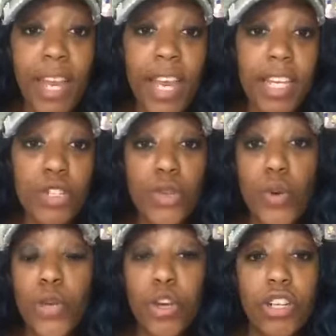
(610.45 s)

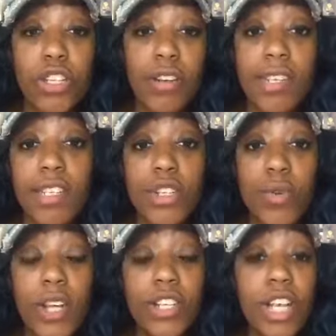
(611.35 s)
into your certain
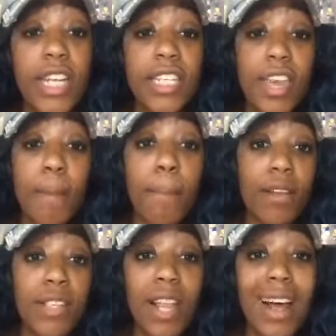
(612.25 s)
situation and to get
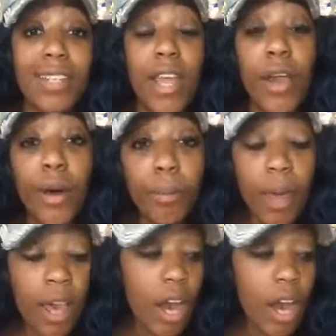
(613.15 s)
personalized help,